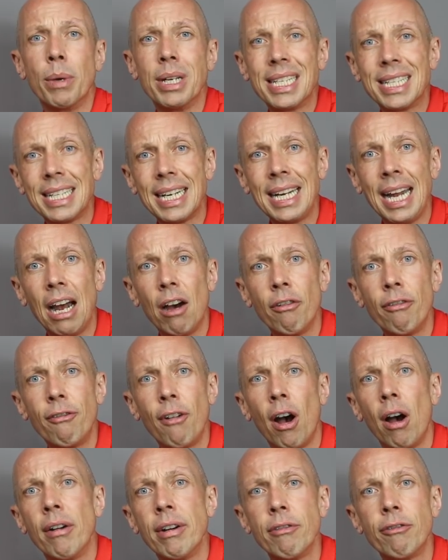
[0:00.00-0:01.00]
and see how
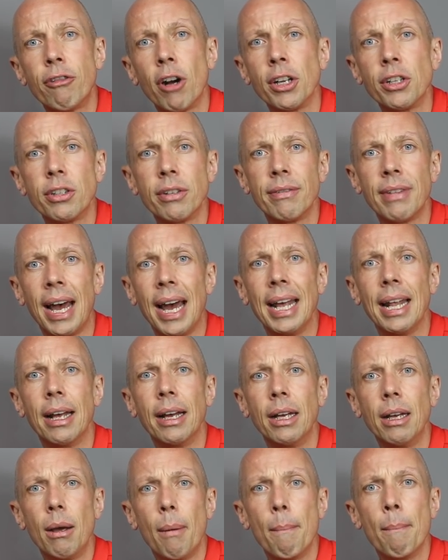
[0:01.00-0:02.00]
far in front of that
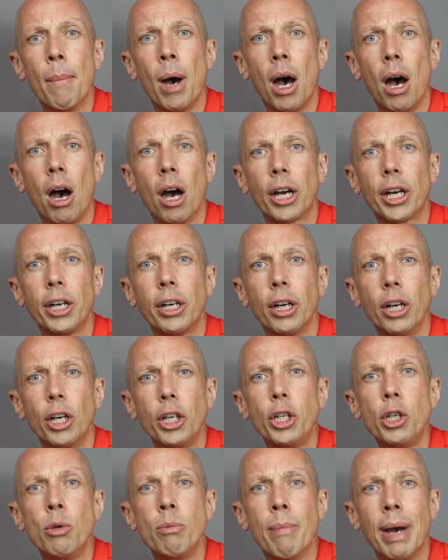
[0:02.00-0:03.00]
mark
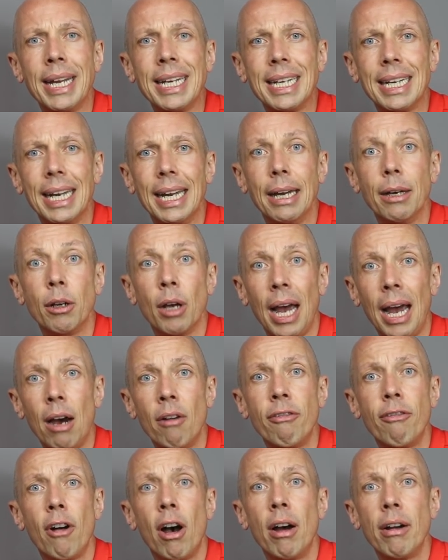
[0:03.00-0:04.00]
you make it, how
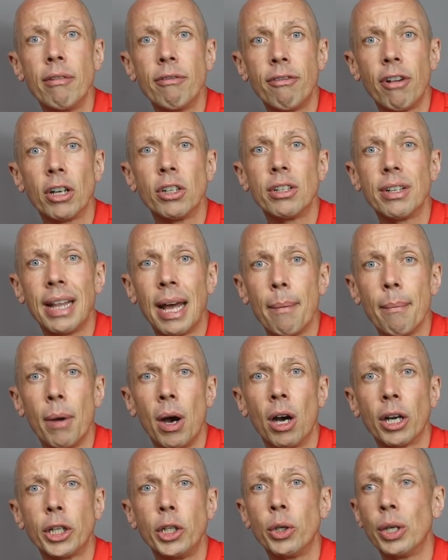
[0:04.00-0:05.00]
far in front of that
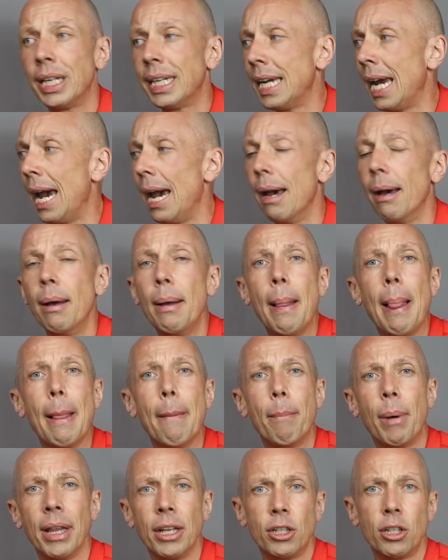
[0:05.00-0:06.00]
mark you can get
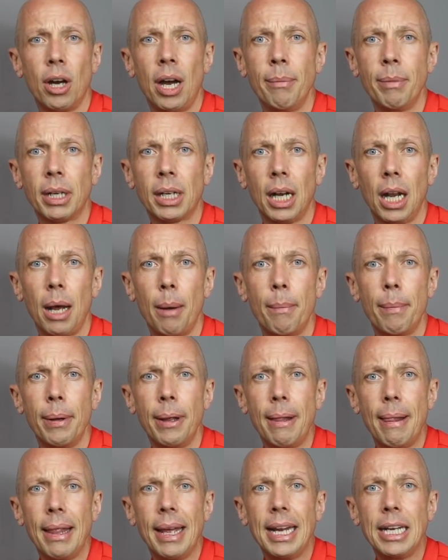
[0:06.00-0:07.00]
by the time the club
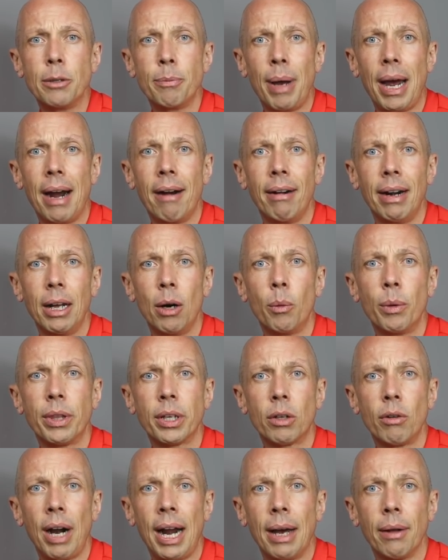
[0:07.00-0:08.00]
is parallel with the
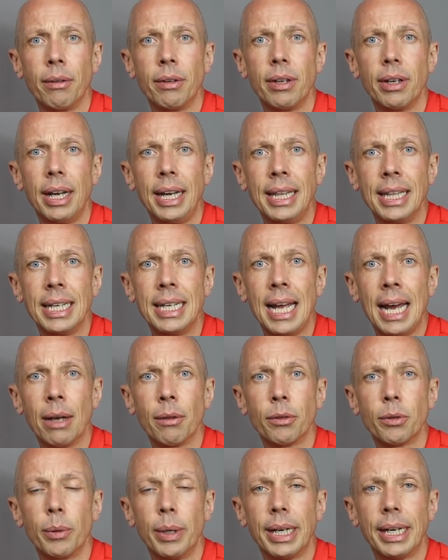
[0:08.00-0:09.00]
ground in the
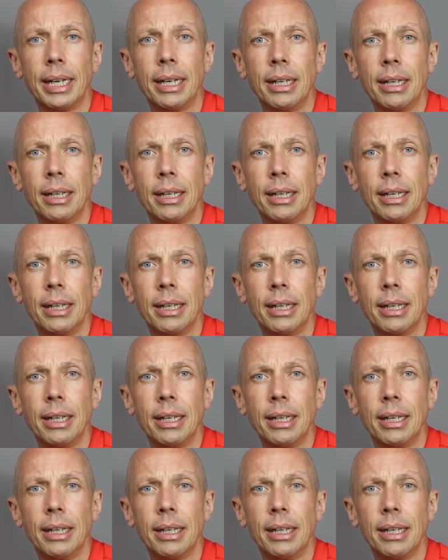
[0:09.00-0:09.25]
downswing.